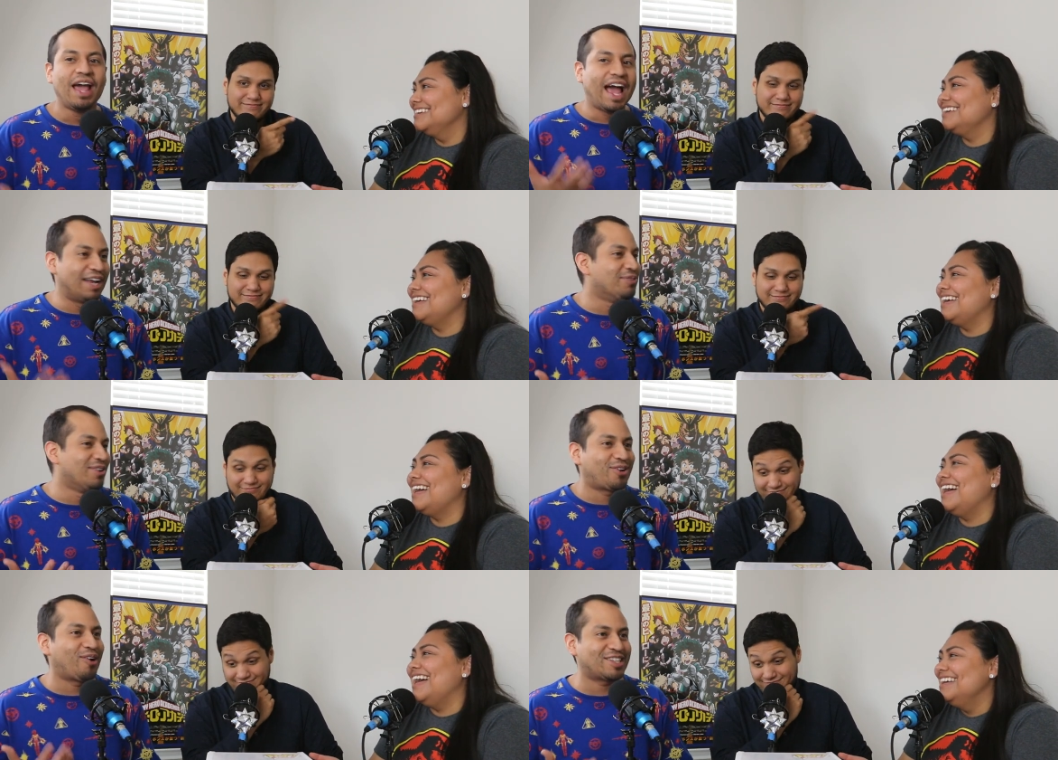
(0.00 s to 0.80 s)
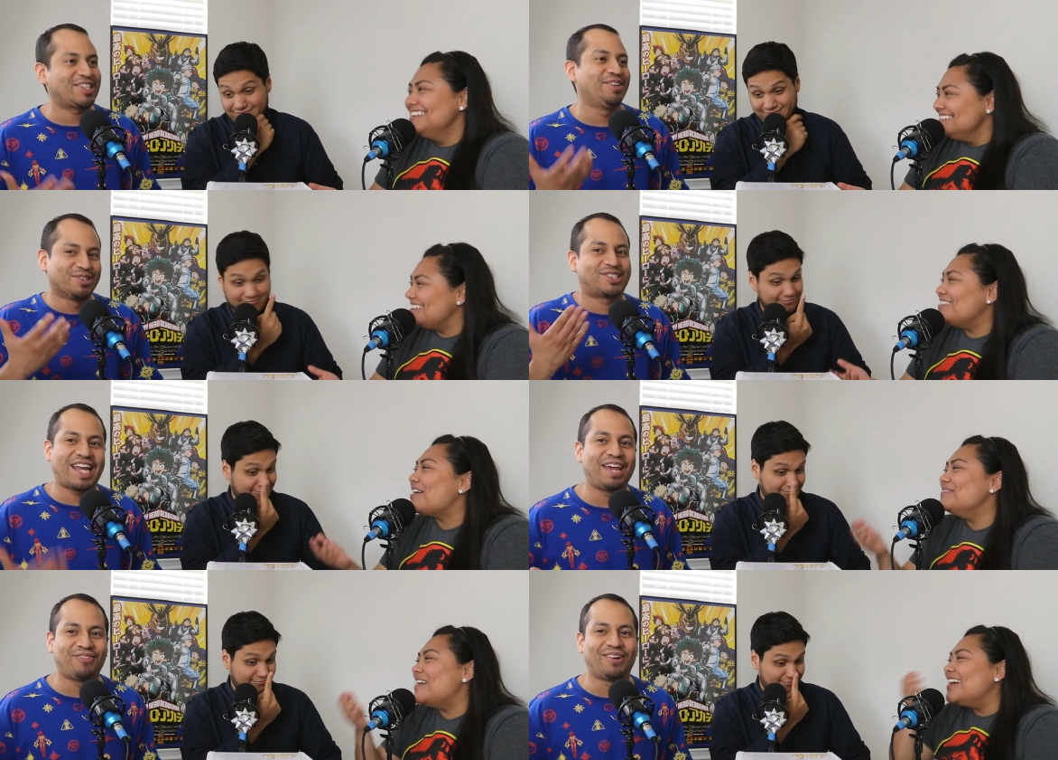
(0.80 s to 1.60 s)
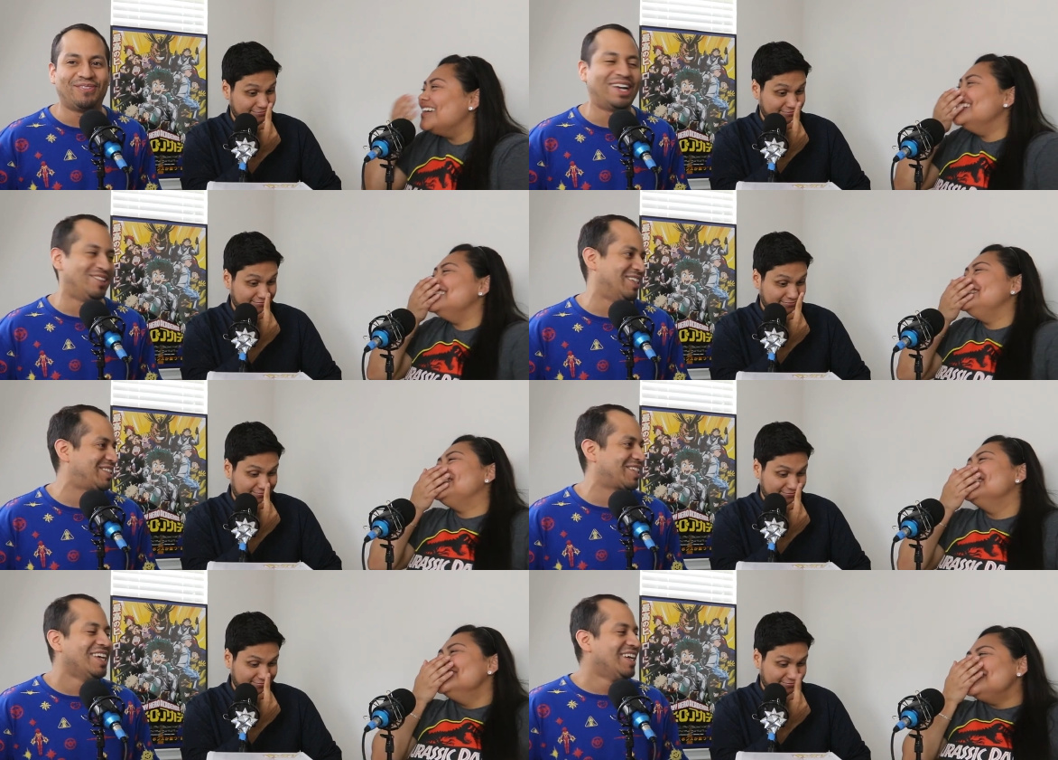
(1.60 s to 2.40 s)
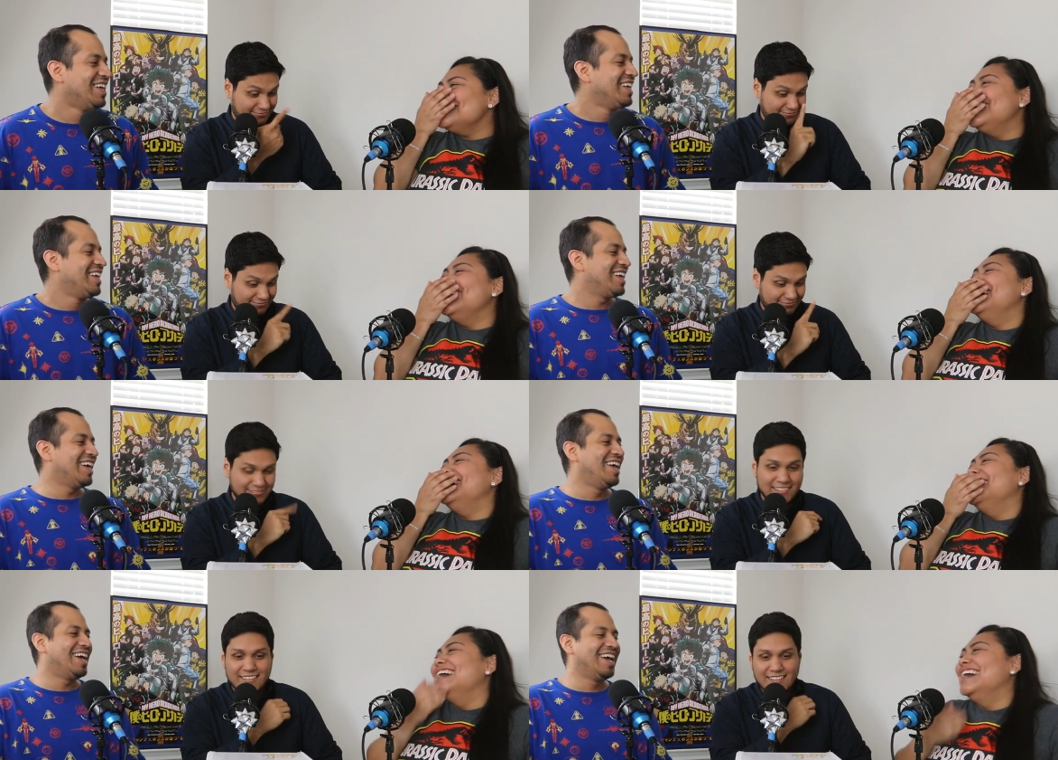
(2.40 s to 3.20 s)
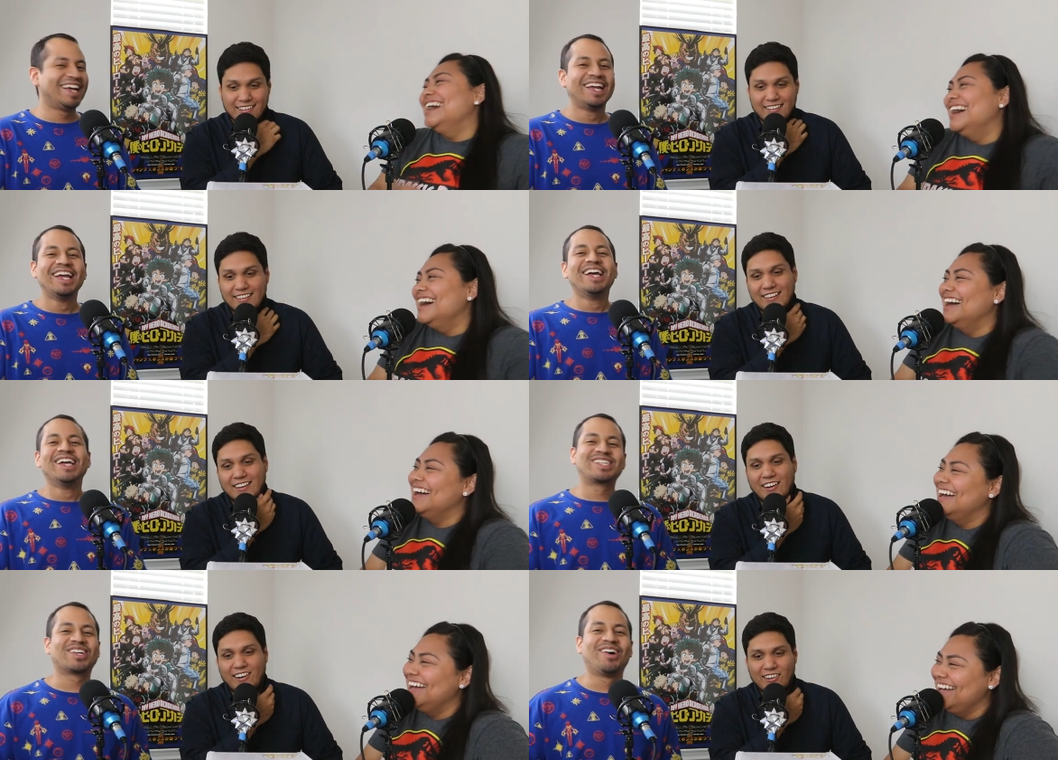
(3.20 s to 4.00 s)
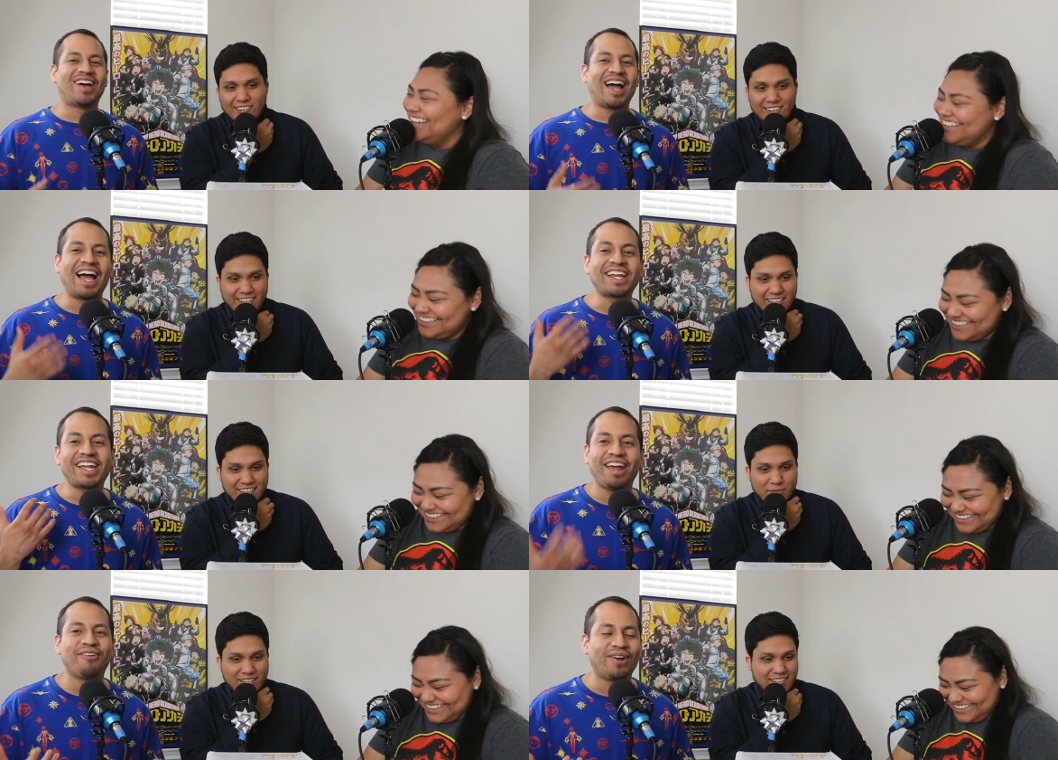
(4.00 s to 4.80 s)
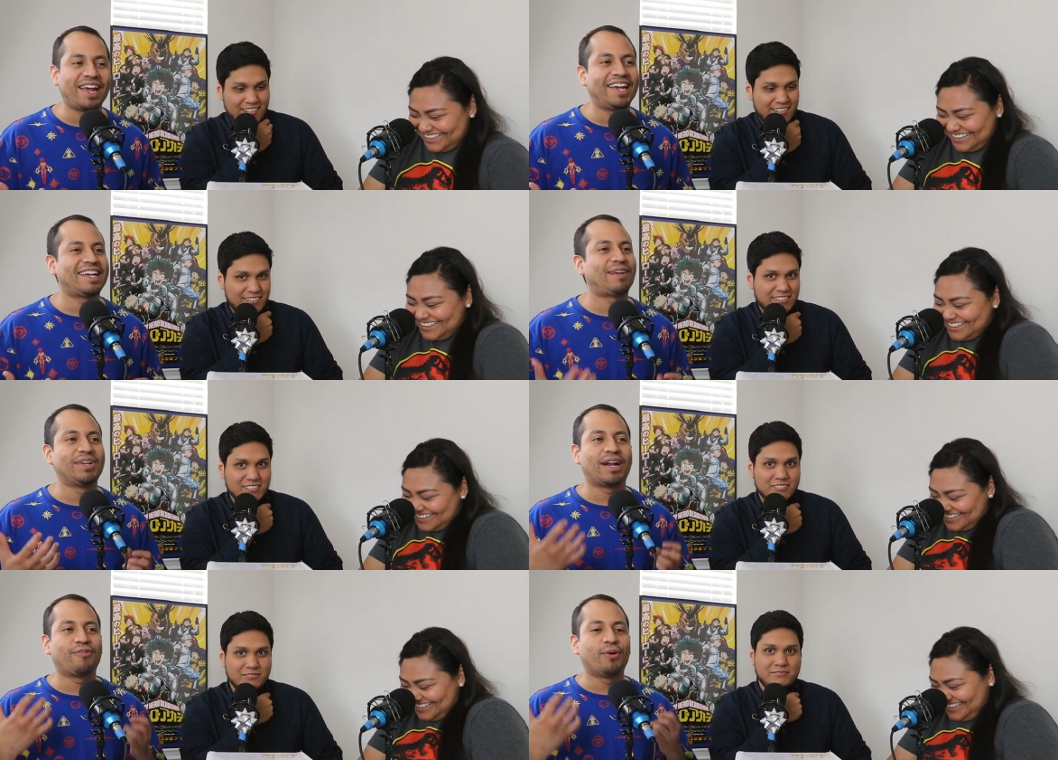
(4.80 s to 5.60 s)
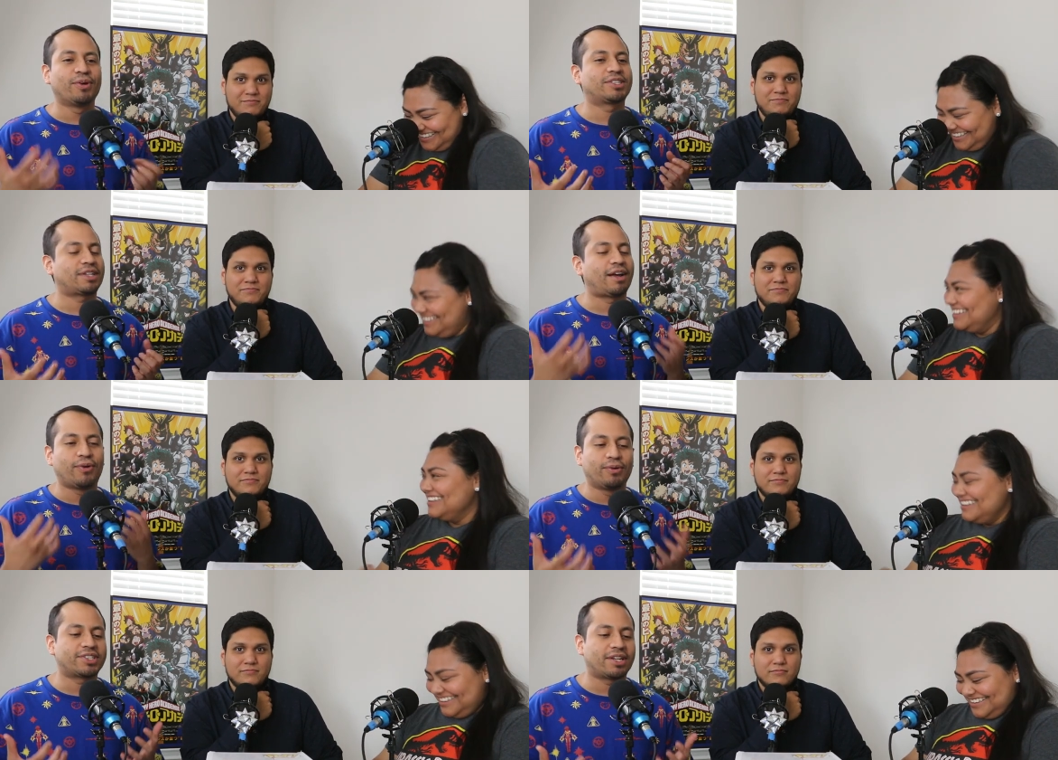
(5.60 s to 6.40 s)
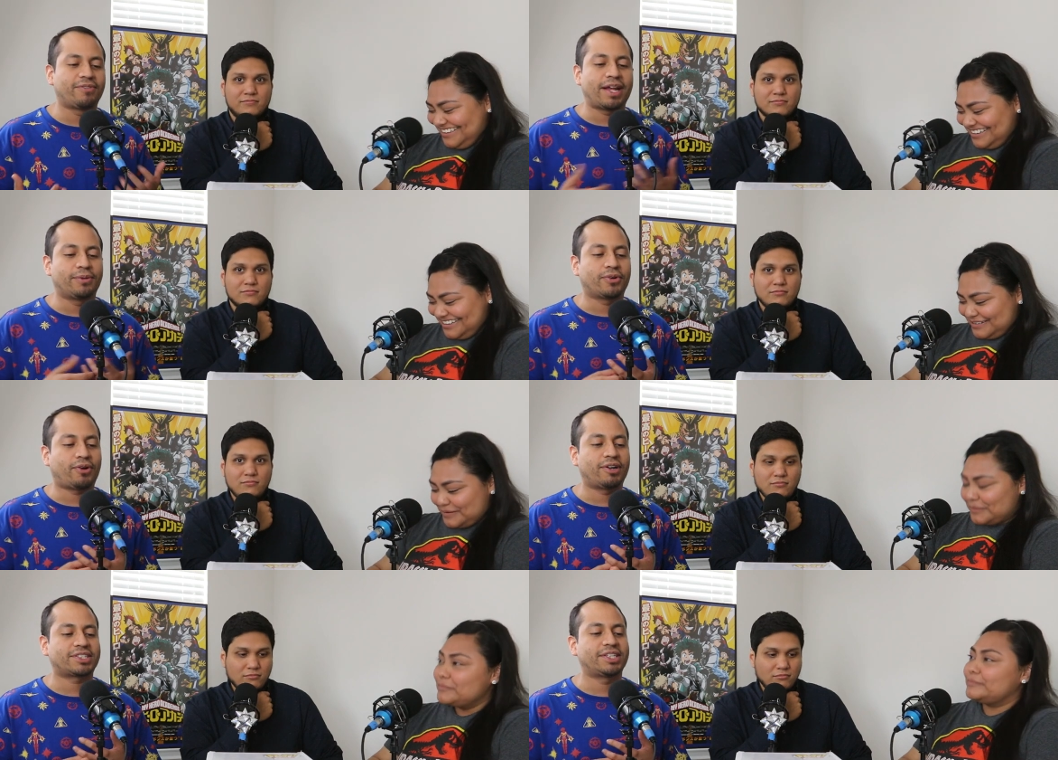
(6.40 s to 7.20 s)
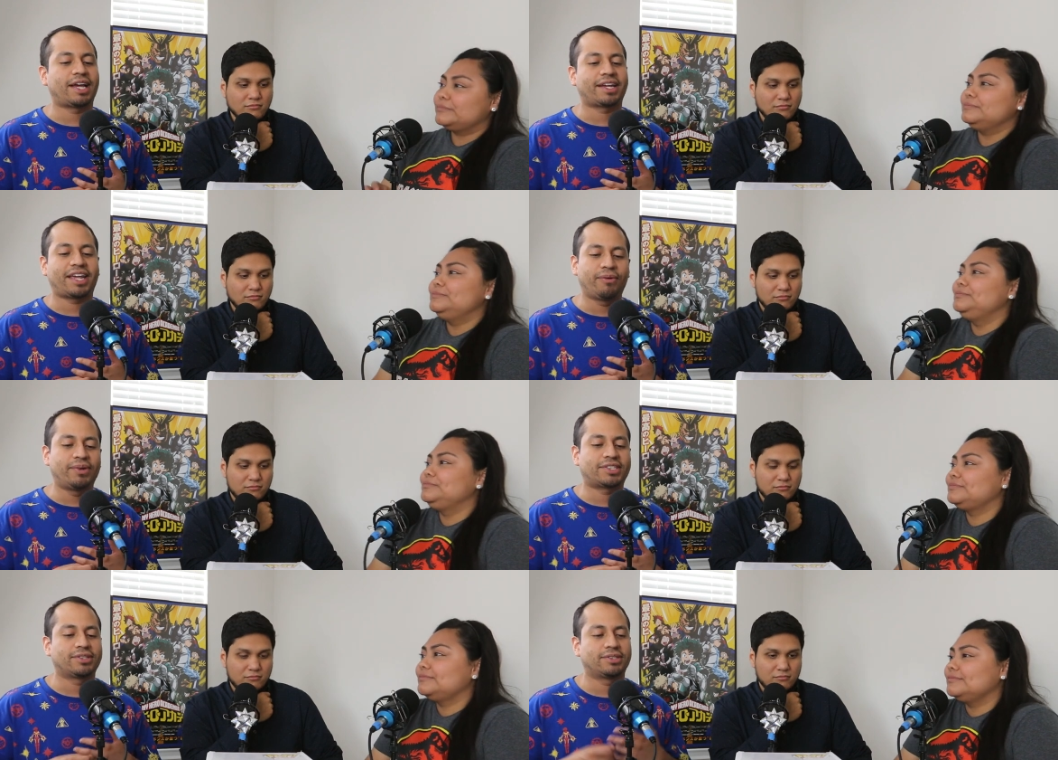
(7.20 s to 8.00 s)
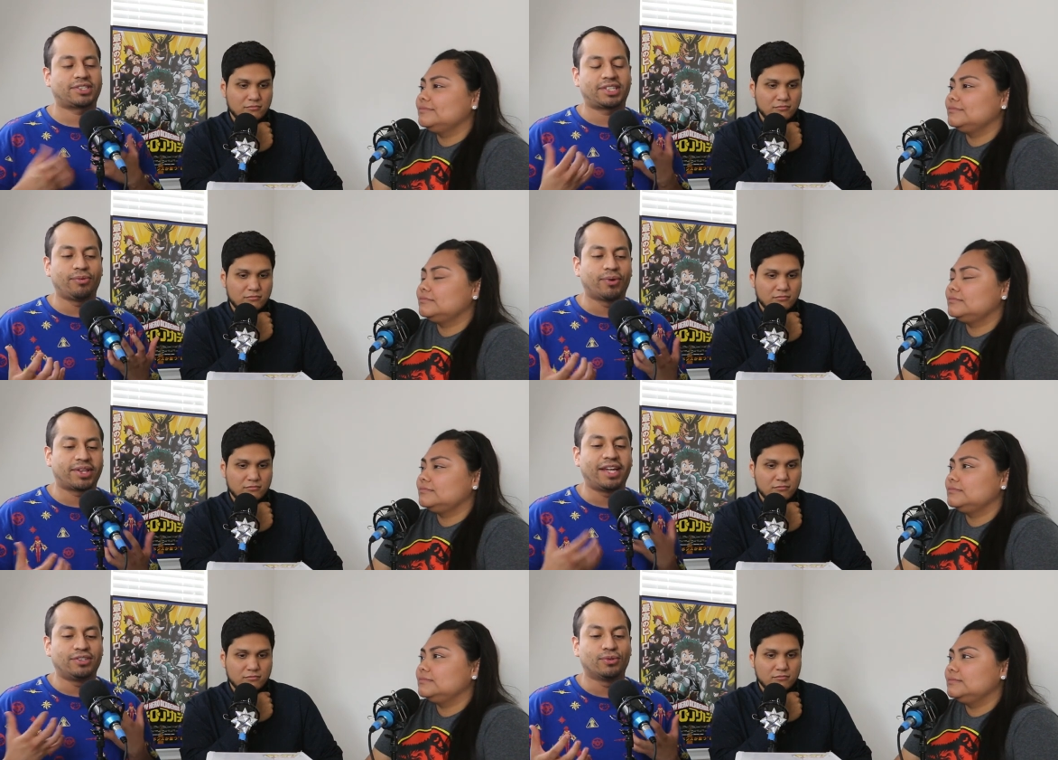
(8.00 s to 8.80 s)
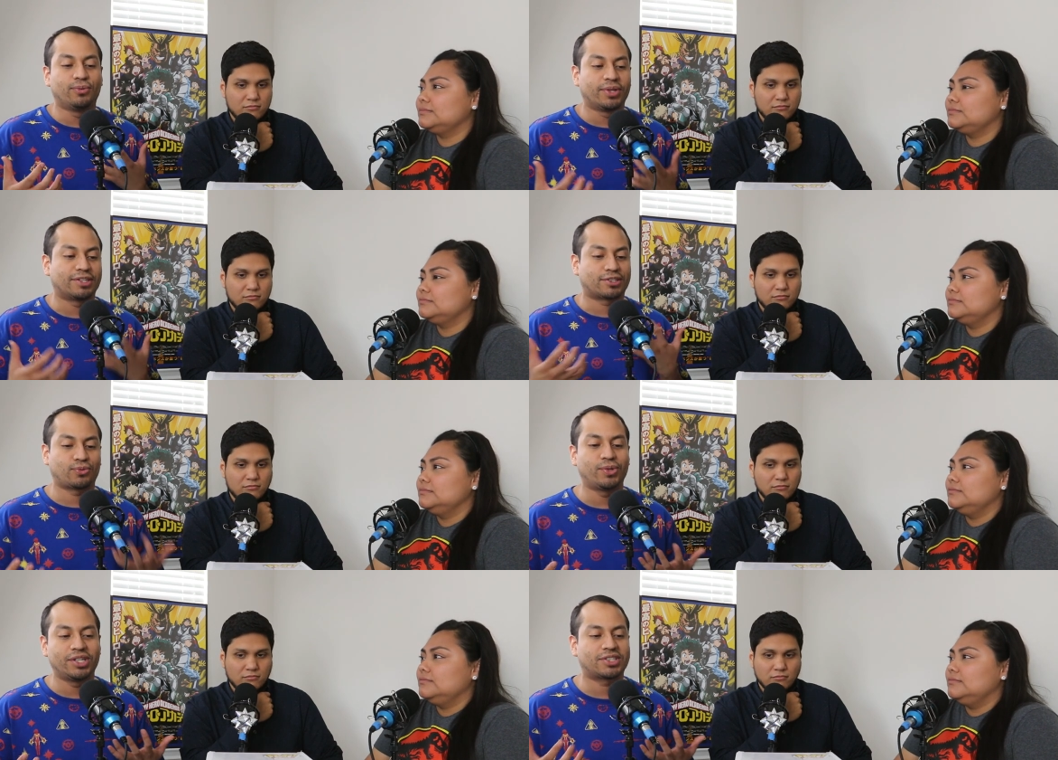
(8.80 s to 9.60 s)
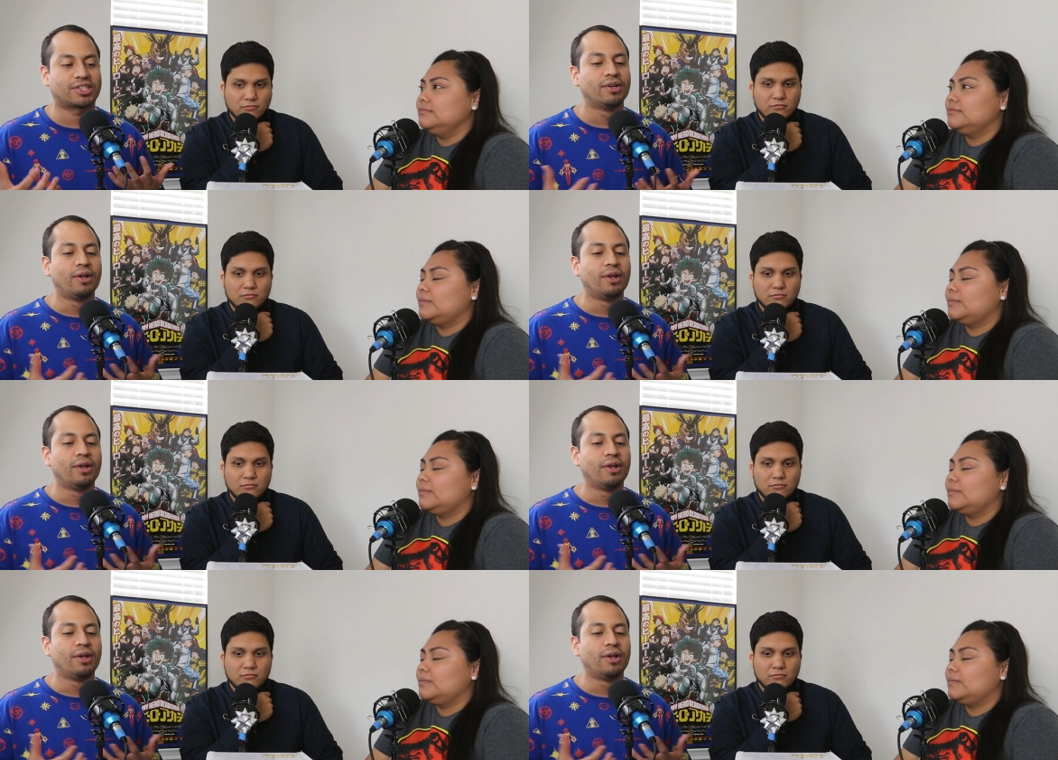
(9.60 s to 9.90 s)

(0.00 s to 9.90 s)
Speaker 1: Animal Crossing will save our marriage. So I can't wait. I mean, I've always loved Animal Crossing. I can't wait to see what they do with the Switch,